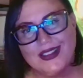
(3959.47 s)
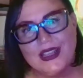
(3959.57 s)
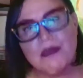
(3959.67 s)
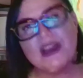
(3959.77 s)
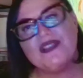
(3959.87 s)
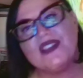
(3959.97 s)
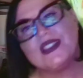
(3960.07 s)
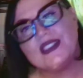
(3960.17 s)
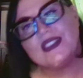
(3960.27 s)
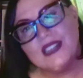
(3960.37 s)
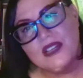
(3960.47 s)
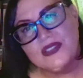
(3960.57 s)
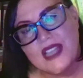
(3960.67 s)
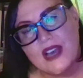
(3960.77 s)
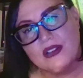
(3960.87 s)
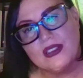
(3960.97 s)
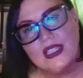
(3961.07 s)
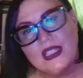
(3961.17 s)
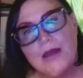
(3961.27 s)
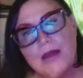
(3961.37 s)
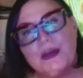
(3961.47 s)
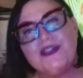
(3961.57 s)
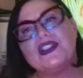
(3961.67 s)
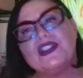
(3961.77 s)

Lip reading: that might feel a little left out, but feel